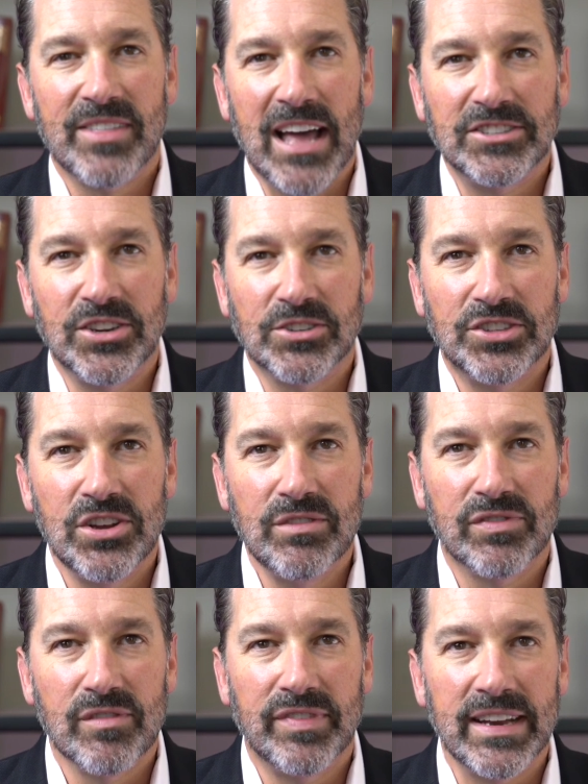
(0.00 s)
that's your
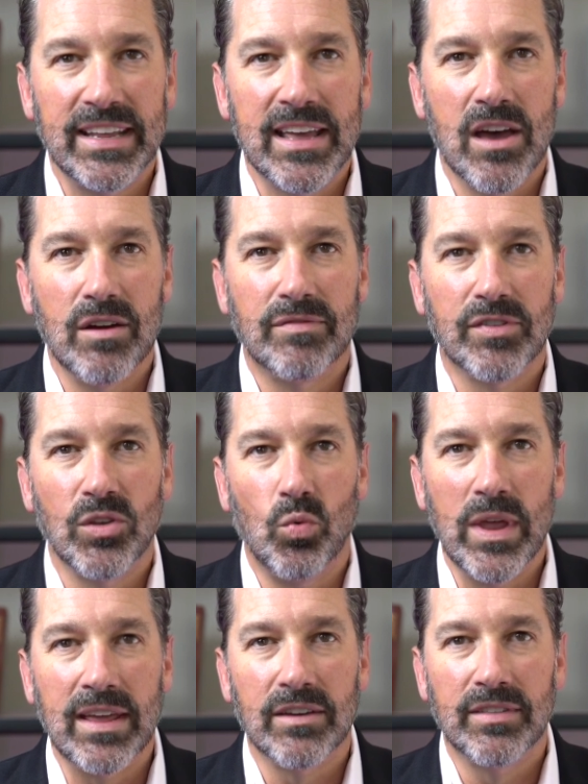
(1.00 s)
2-for video for the
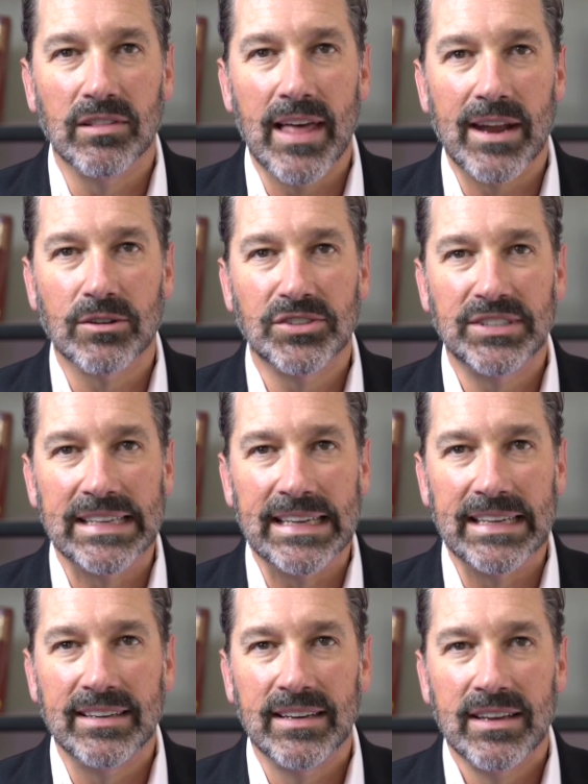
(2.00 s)
week of the letter
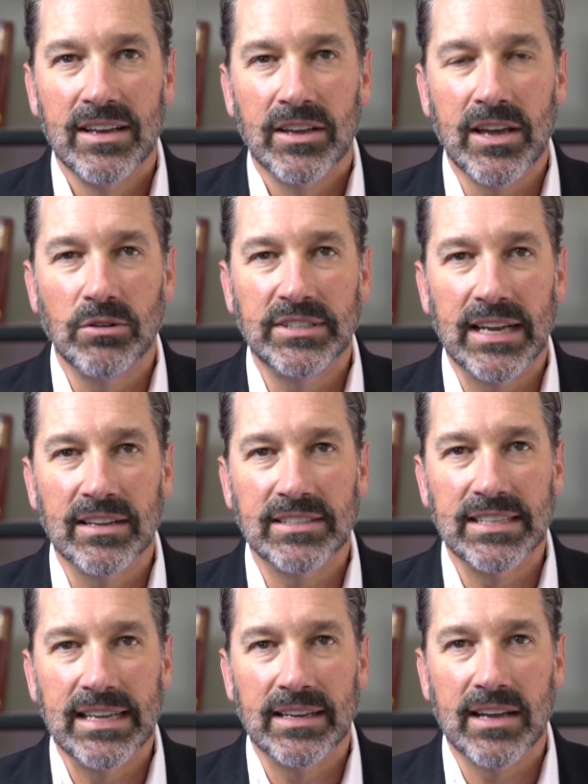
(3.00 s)
C,
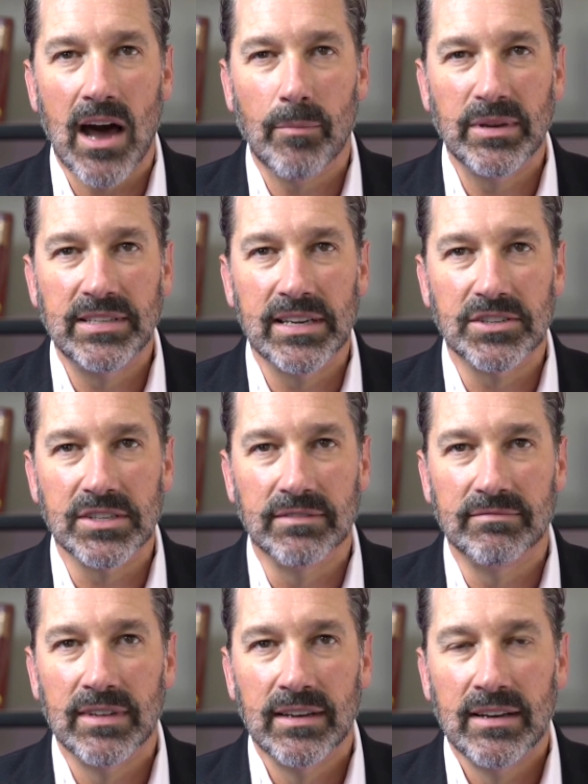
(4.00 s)
co-tenancy and competition.
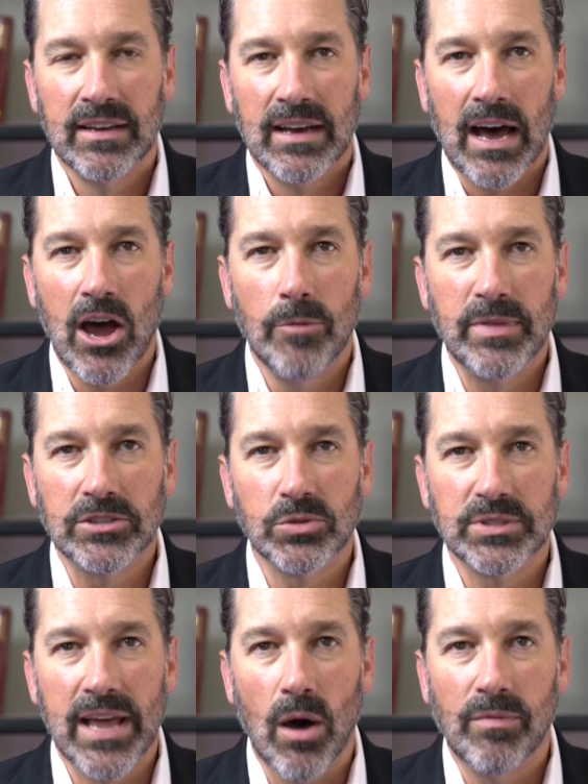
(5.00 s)
I hope this
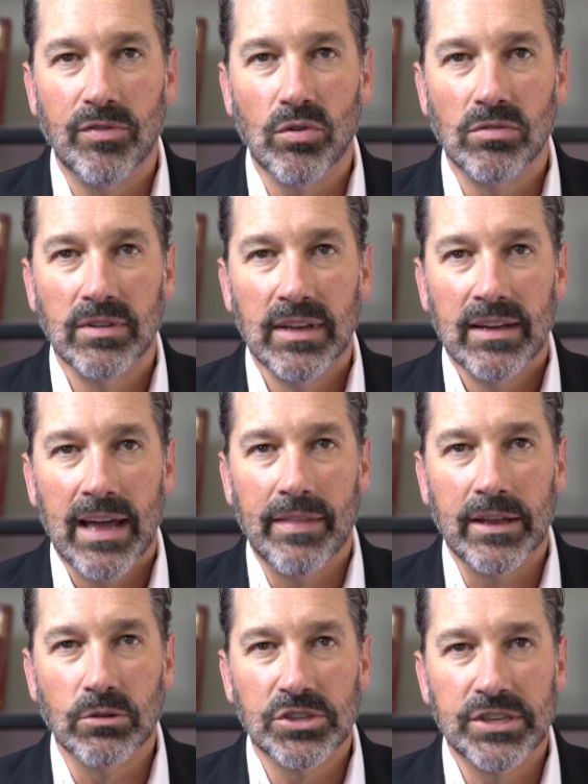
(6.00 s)
was helpful and
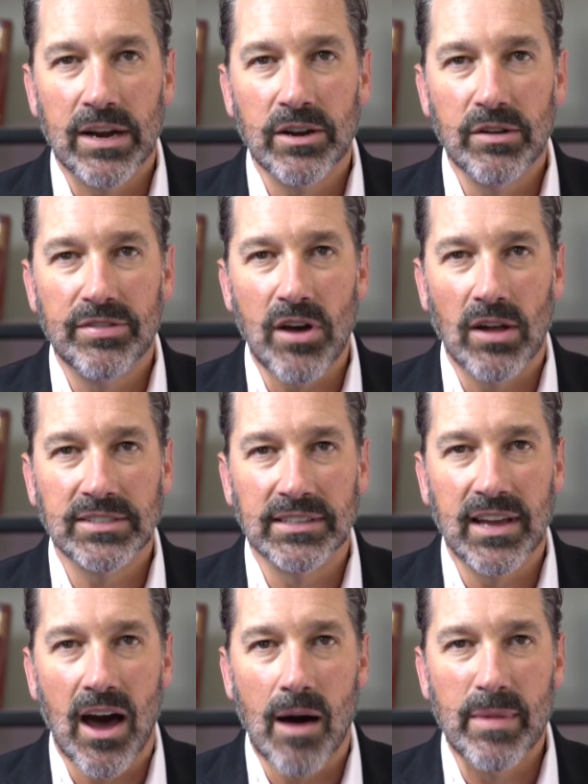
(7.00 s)
that you'll share your thoughts and
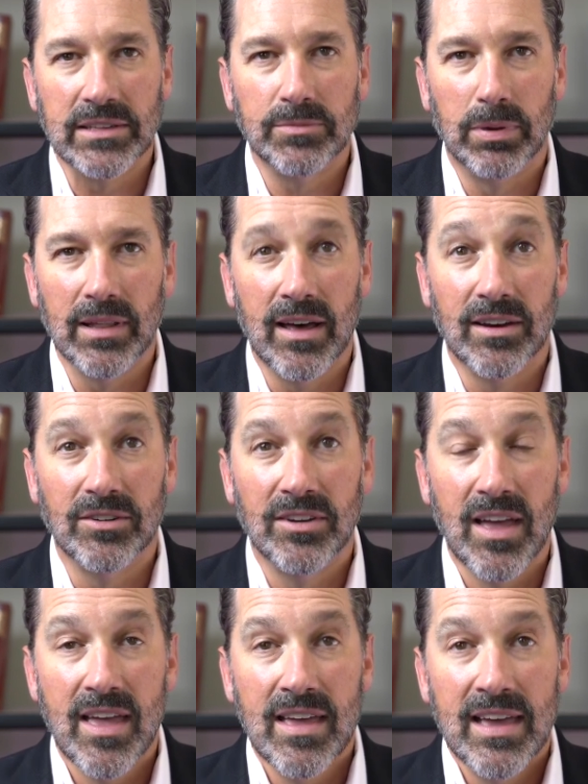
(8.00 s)
comments below.
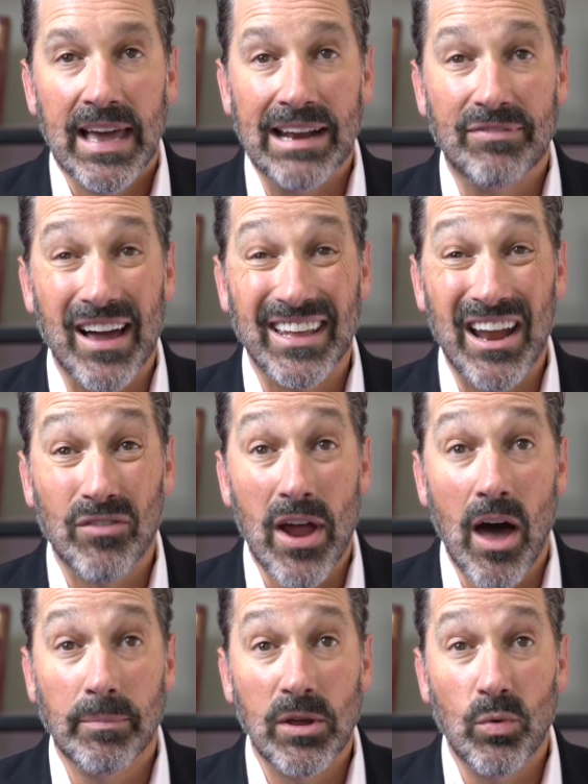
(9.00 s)
And if I can ever
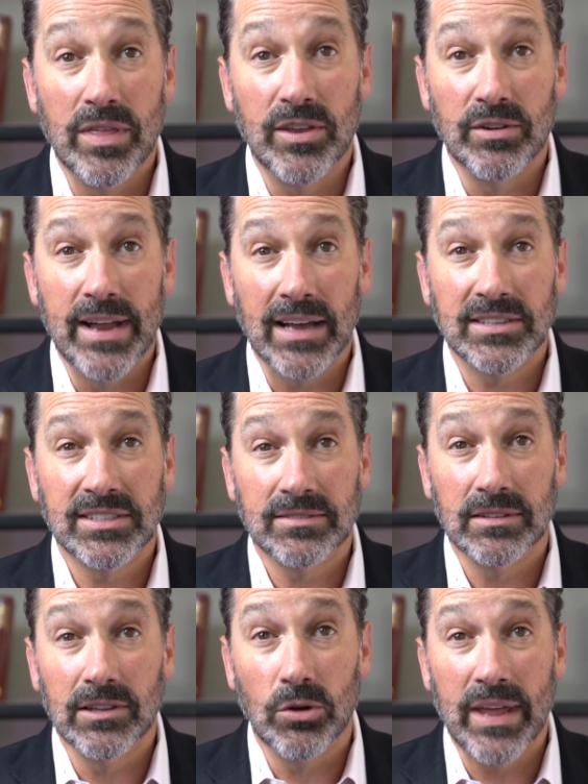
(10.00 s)
help you with your
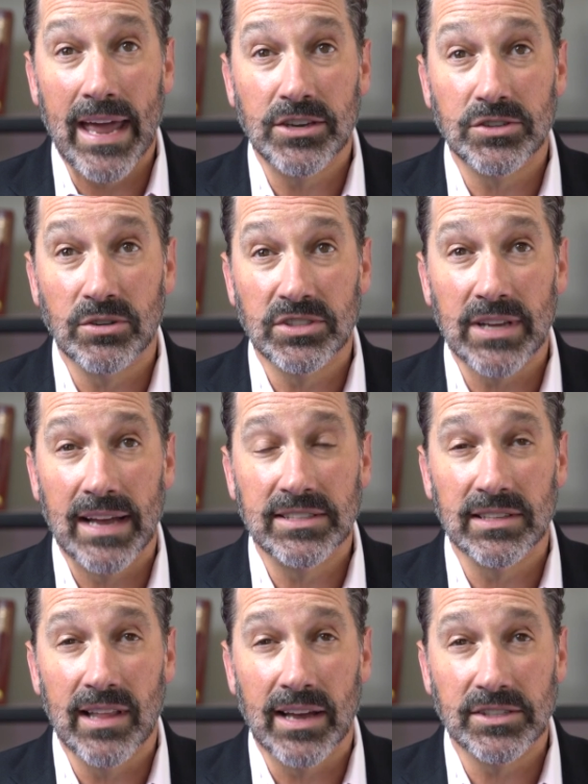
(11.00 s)
next location or site
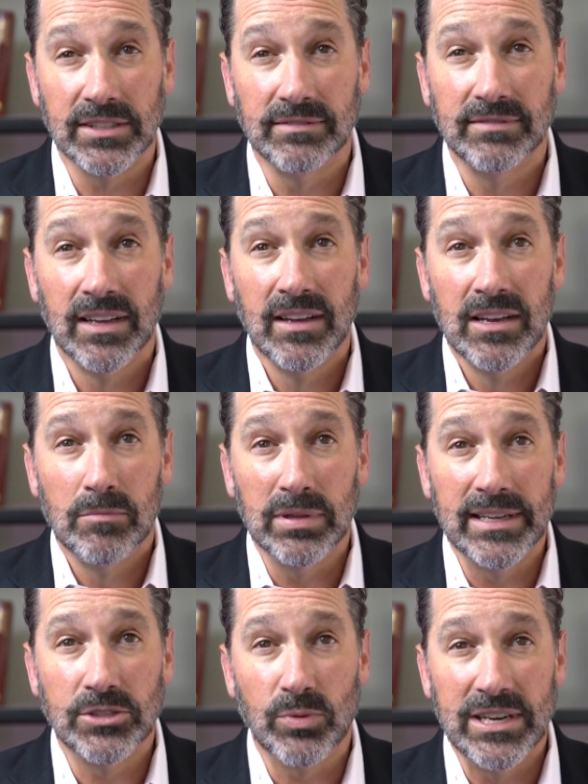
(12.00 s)
selection,
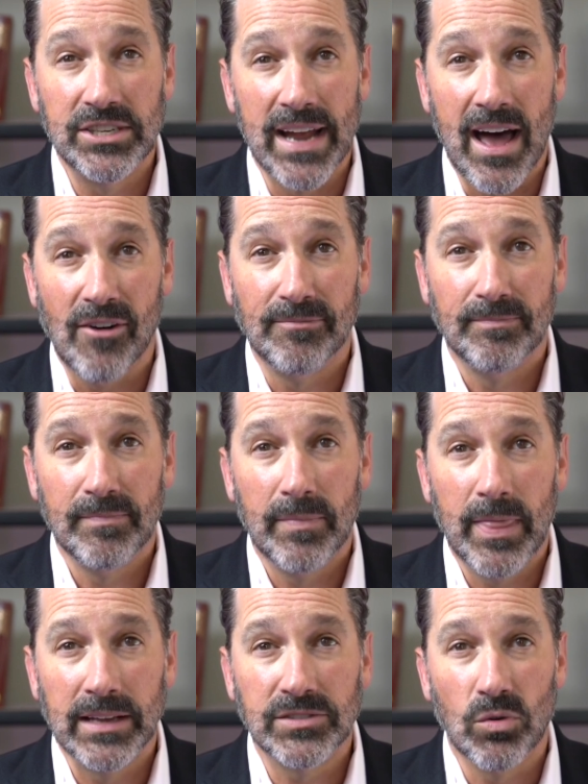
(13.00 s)
please reach out.
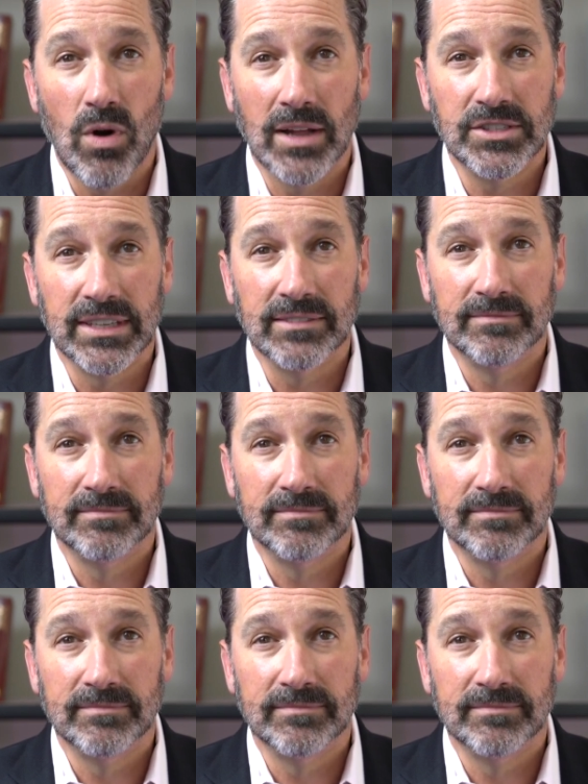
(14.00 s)
Thanks for watching.